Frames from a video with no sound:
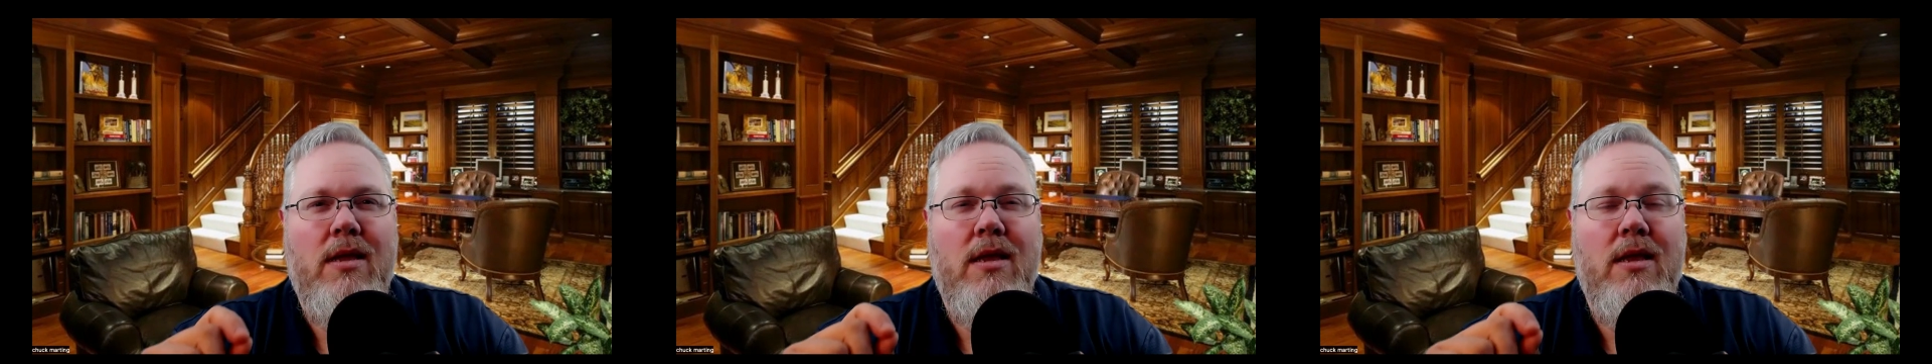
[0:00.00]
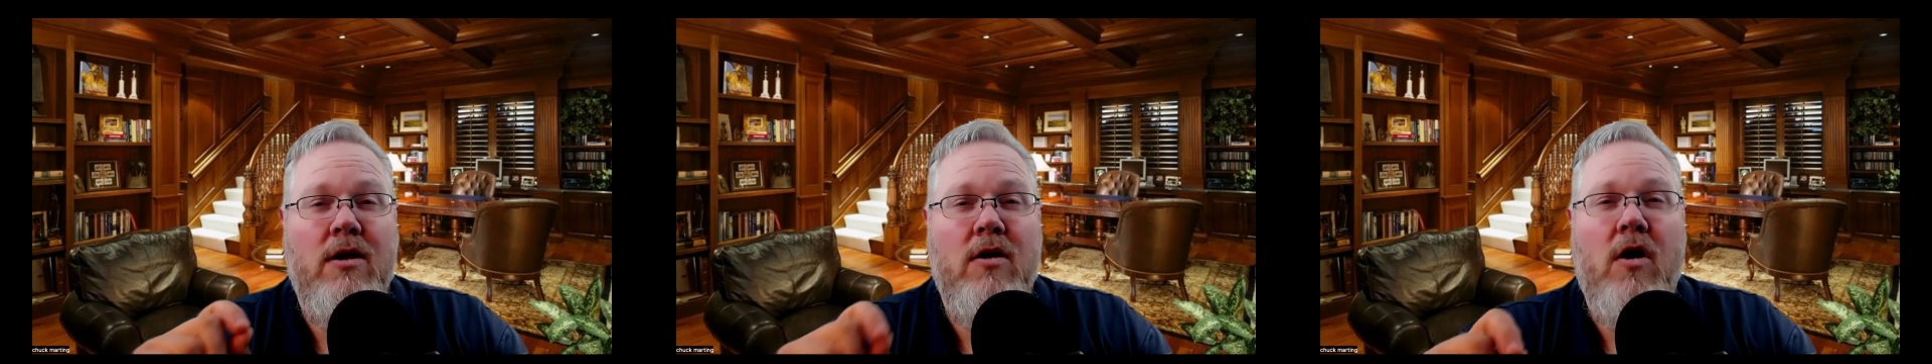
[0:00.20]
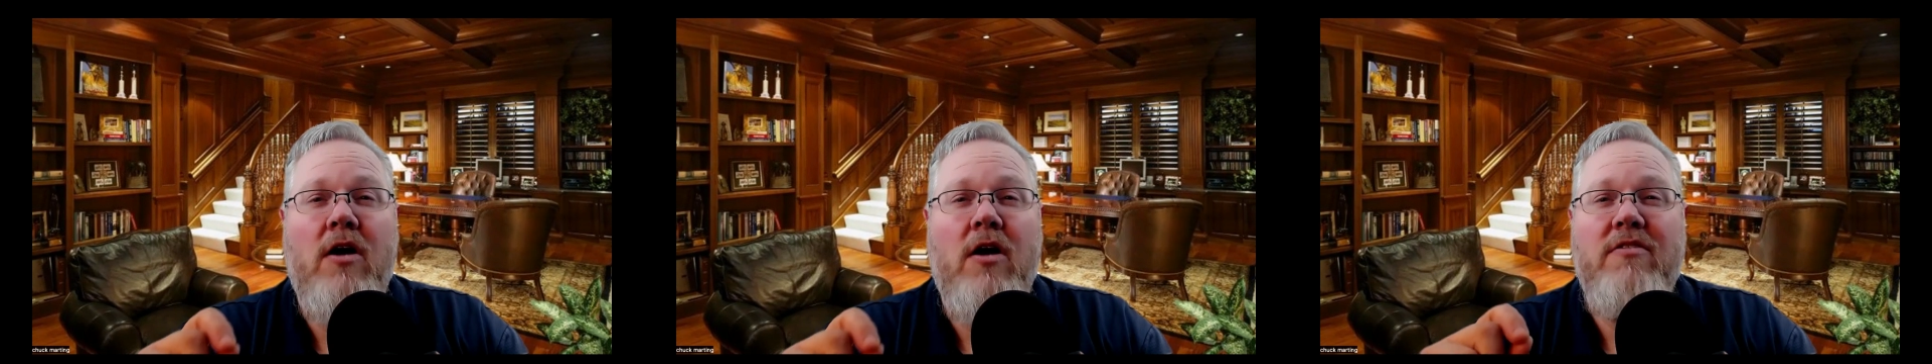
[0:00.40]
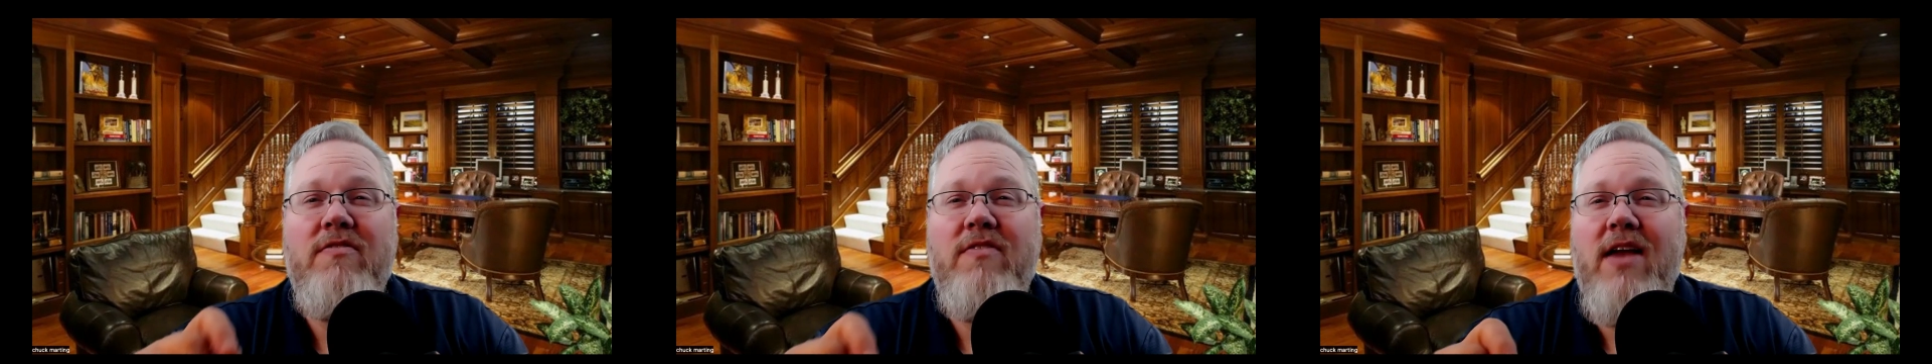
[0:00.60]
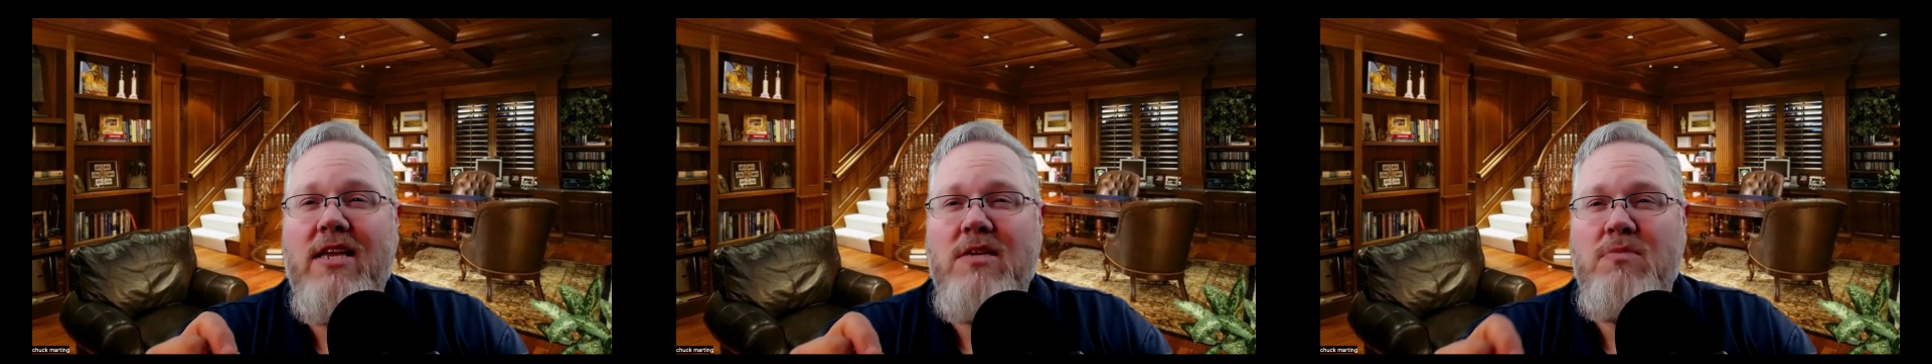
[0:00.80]
In our
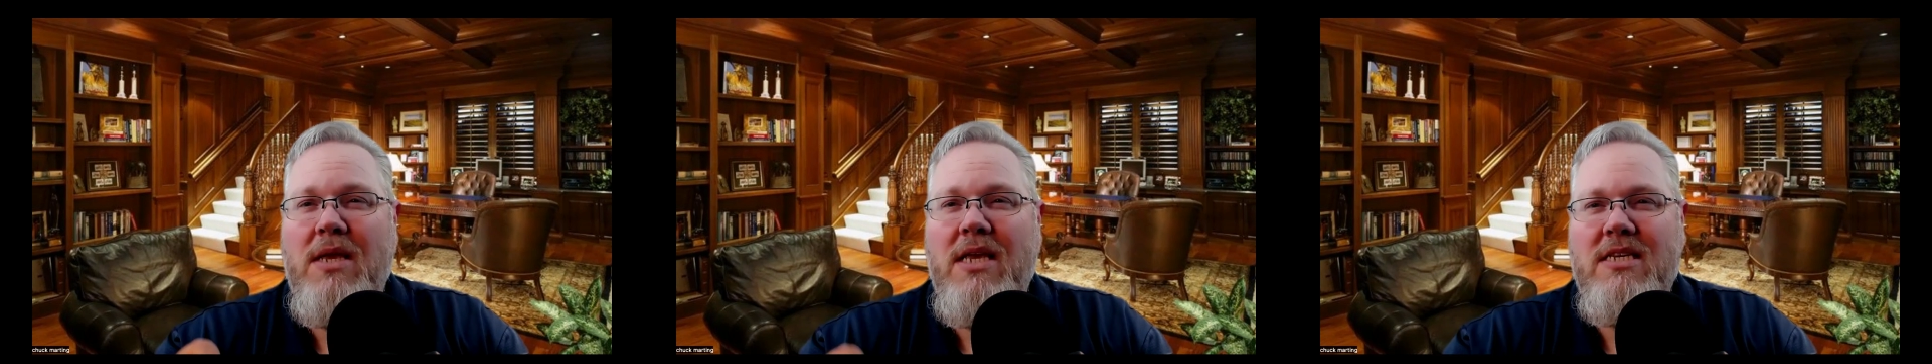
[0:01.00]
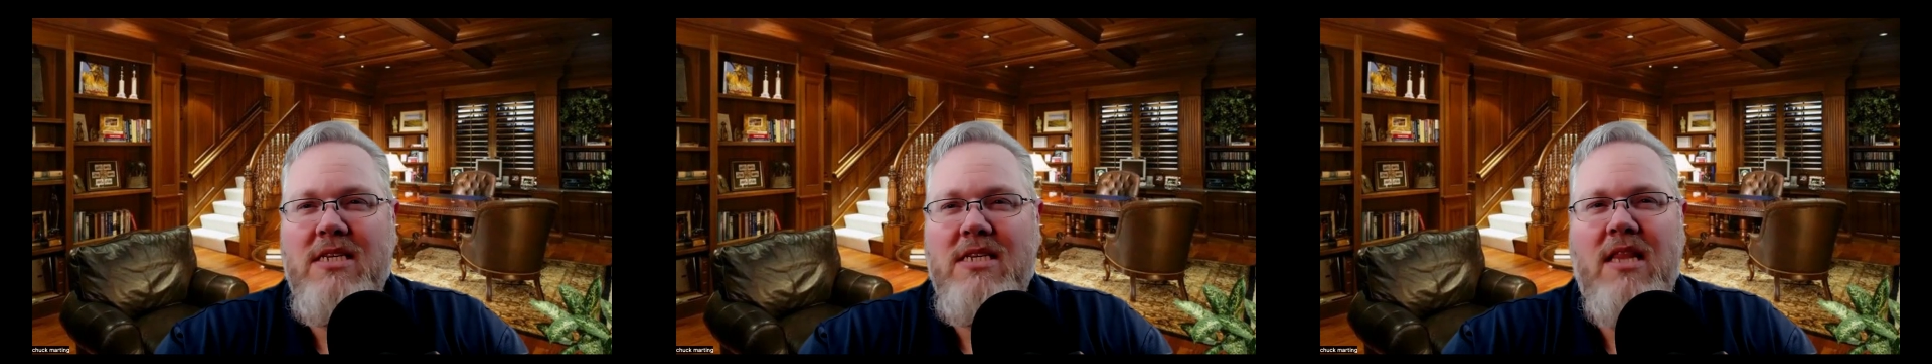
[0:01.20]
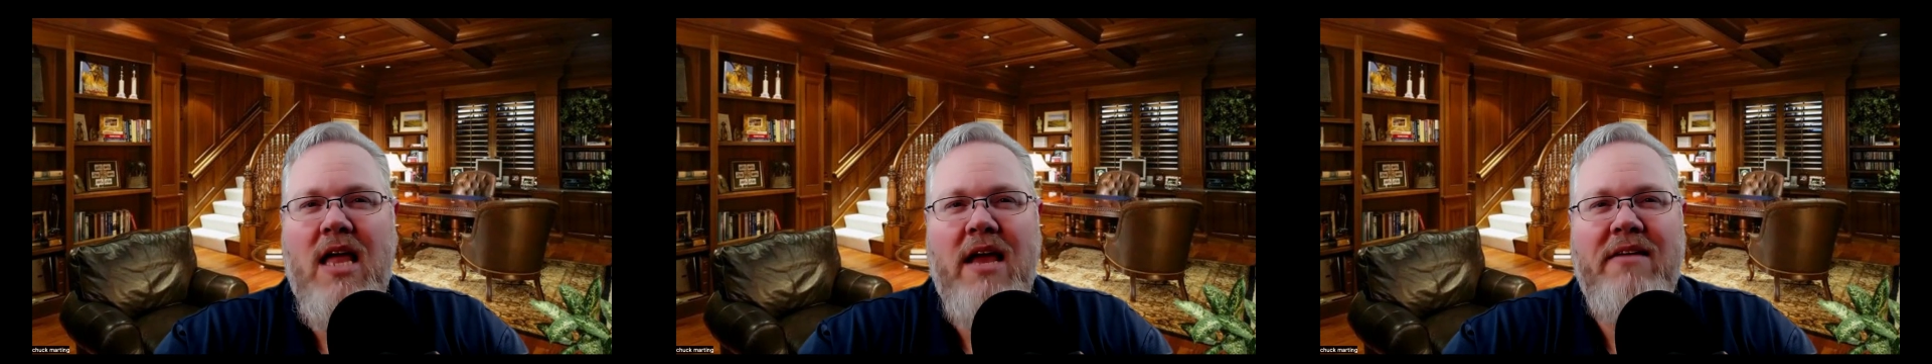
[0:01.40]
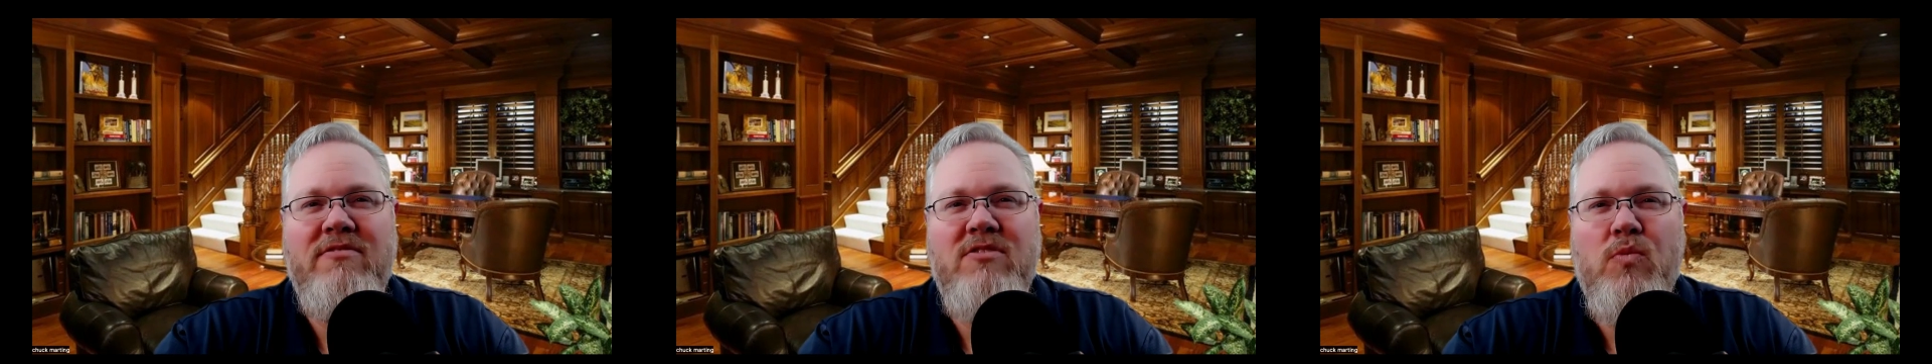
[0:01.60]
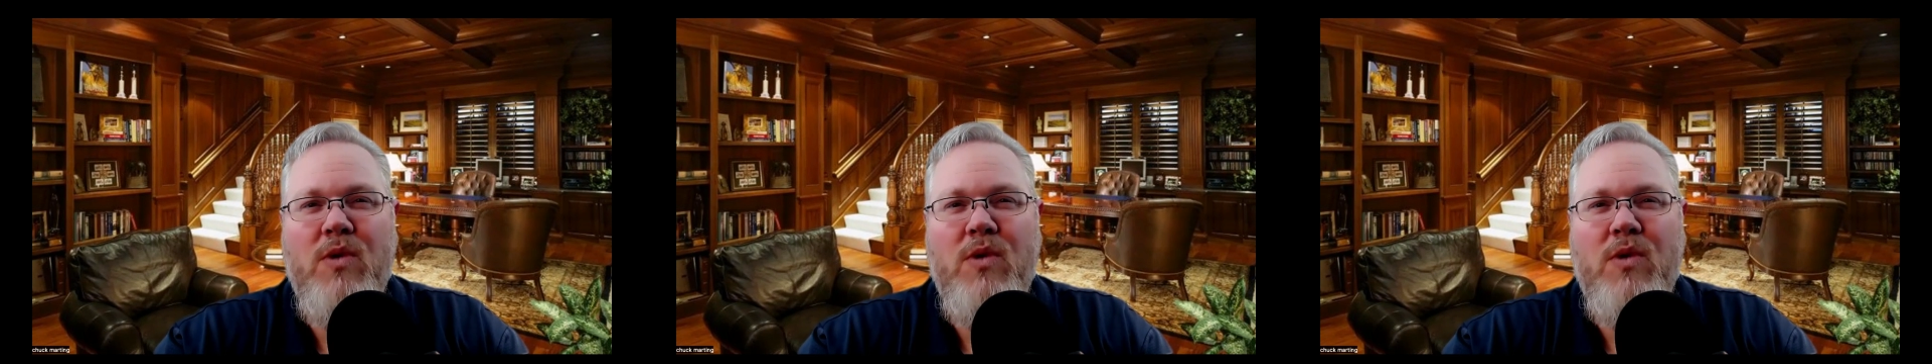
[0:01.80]
fast paced lives,